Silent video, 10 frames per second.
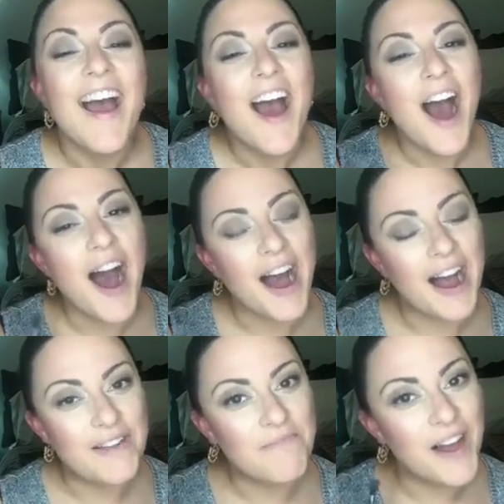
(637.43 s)

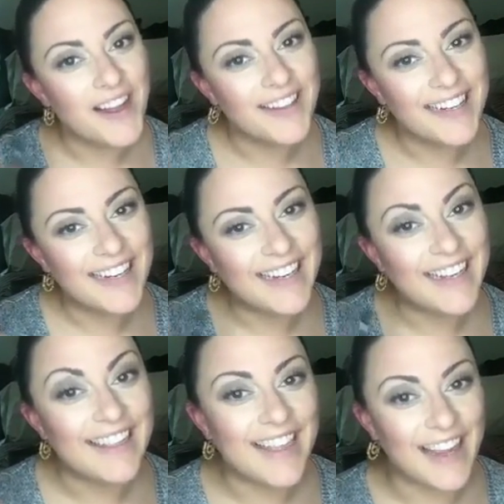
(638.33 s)
Hi,
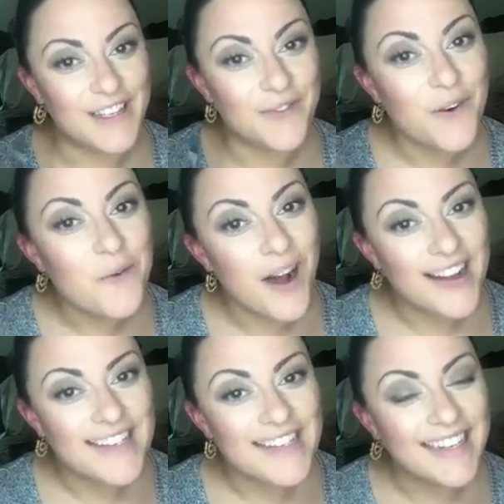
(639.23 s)
Molly. Thanks for
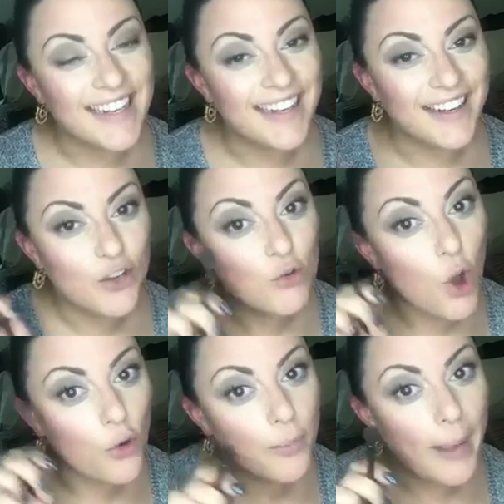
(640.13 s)
watching. You
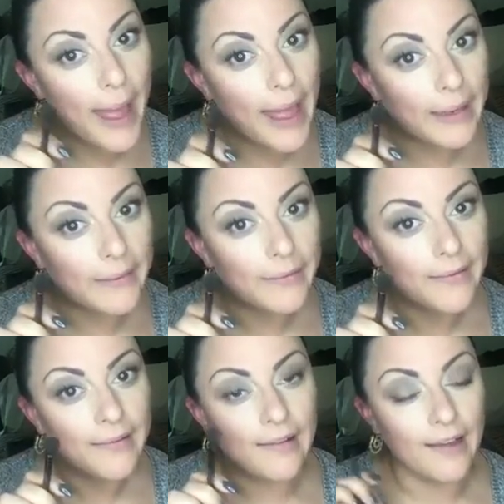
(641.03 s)
go to bed.
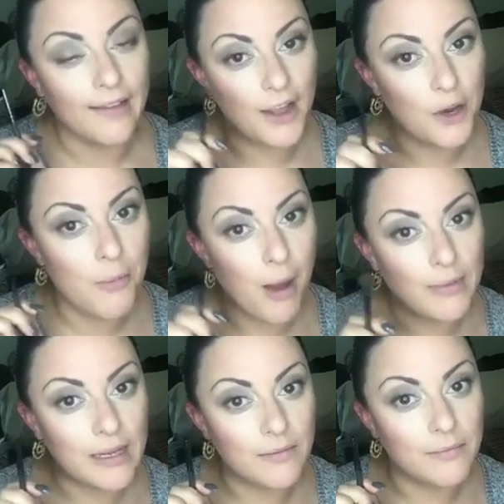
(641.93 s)
Let your
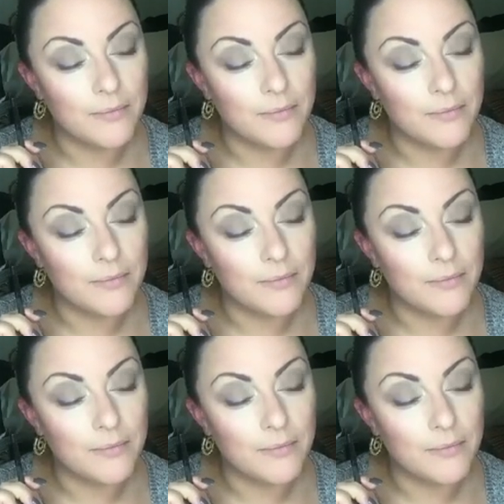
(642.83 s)
mommy...